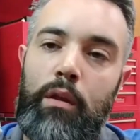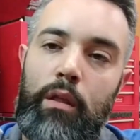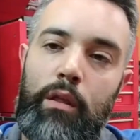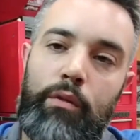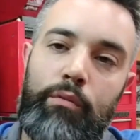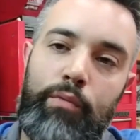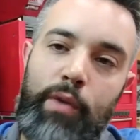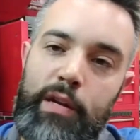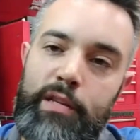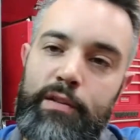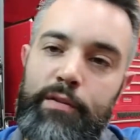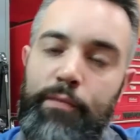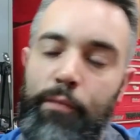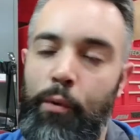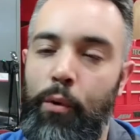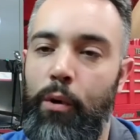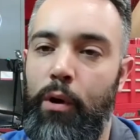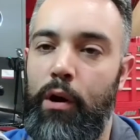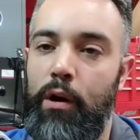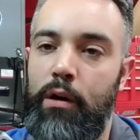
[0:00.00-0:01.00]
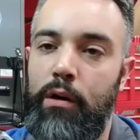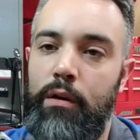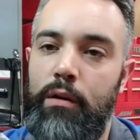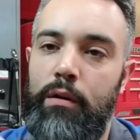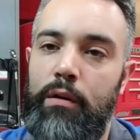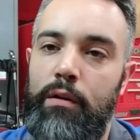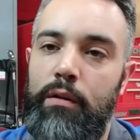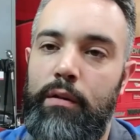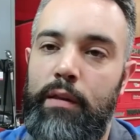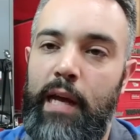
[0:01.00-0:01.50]
The reservoir
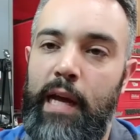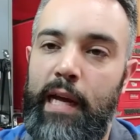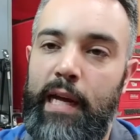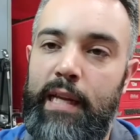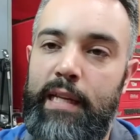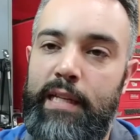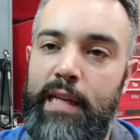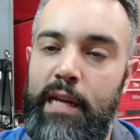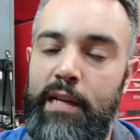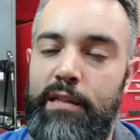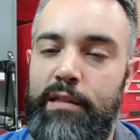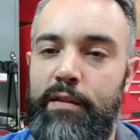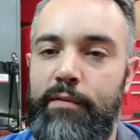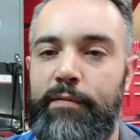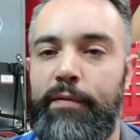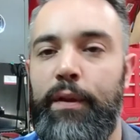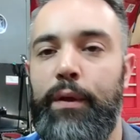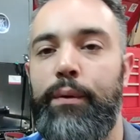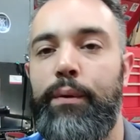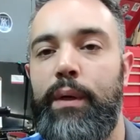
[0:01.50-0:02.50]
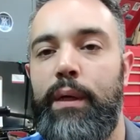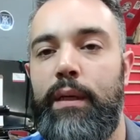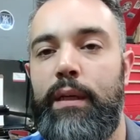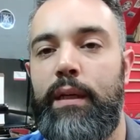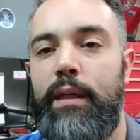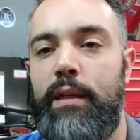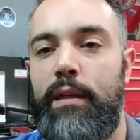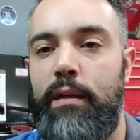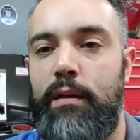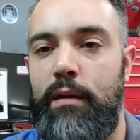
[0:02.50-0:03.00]
that contains the fluid
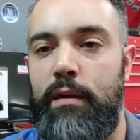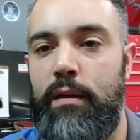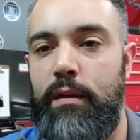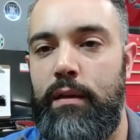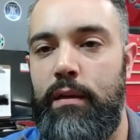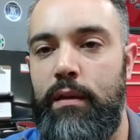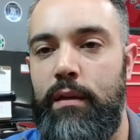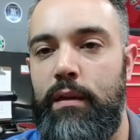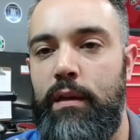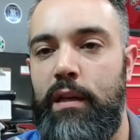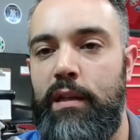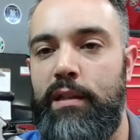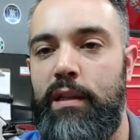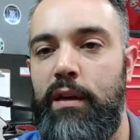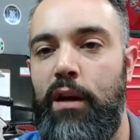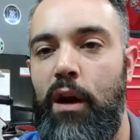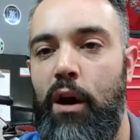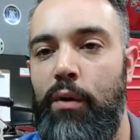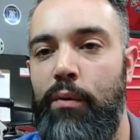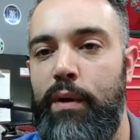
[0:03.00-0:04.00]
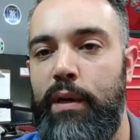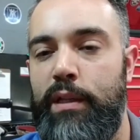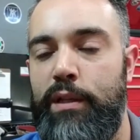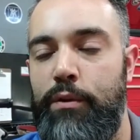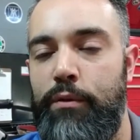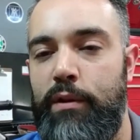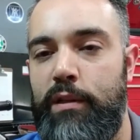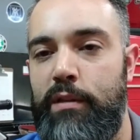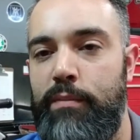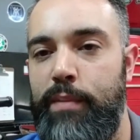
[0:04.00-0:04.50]
isn't always
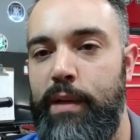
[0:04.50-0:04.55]
going to